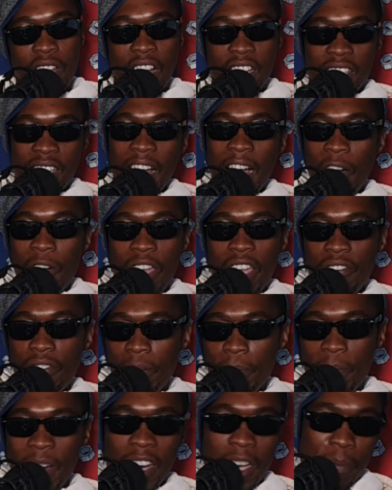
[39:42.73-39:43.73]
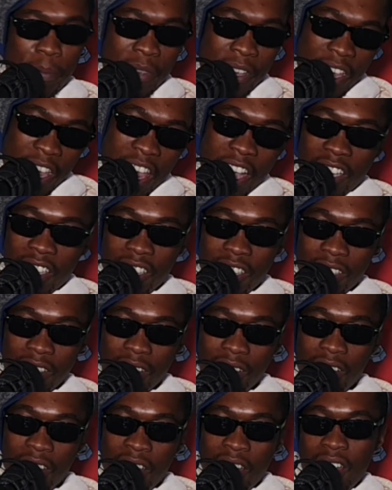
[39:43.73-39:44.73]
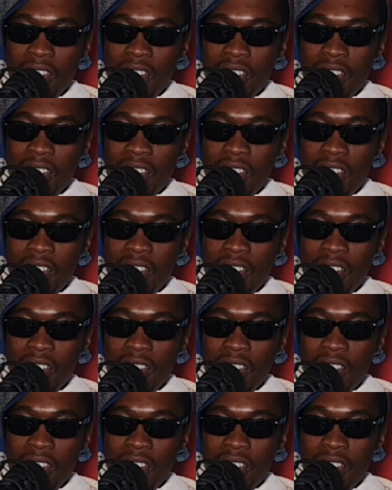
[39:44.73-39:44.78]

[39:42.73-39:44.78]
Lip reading: That's how everybody be acting.